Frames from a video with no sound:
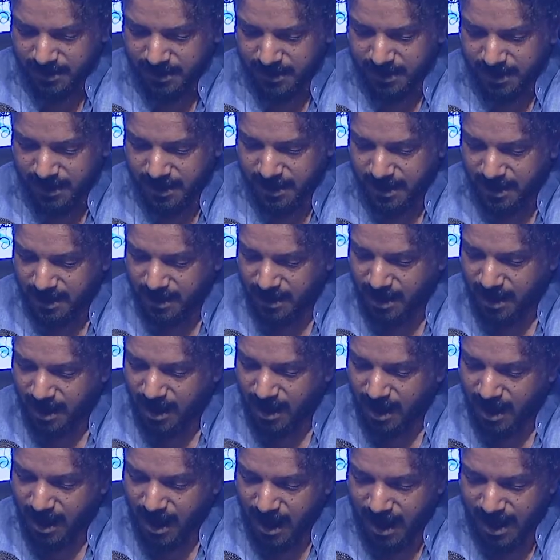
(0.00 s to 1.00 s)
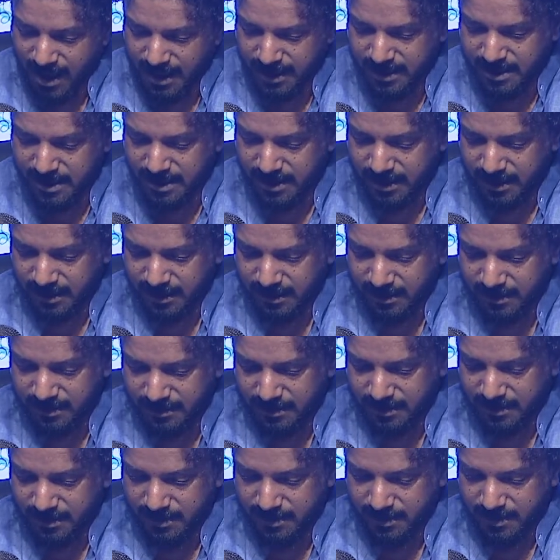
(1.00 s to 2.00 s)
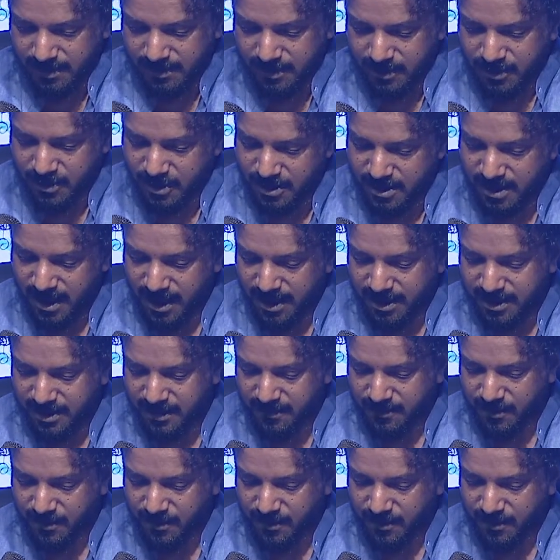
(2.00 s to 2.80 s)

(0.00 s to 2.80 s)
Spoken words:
The ideal society